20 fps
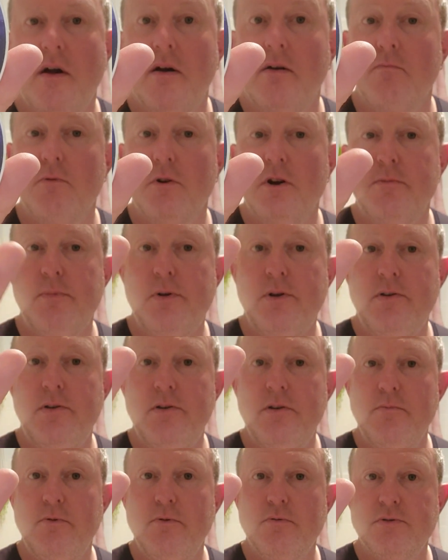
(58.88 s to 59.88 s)
Roman
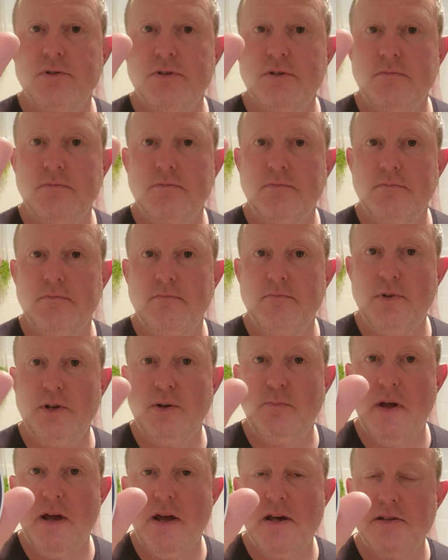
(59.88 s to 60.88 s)
numerals. Bit
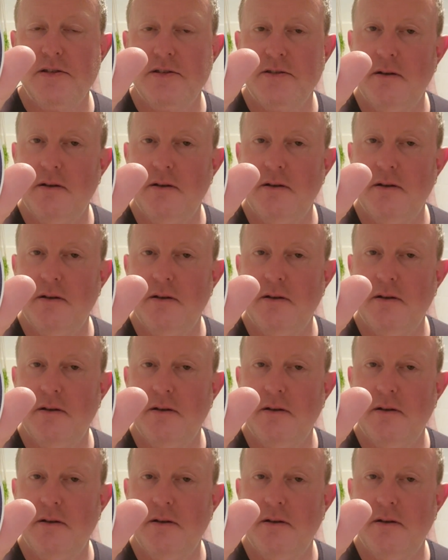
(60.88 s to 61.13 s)
of maths,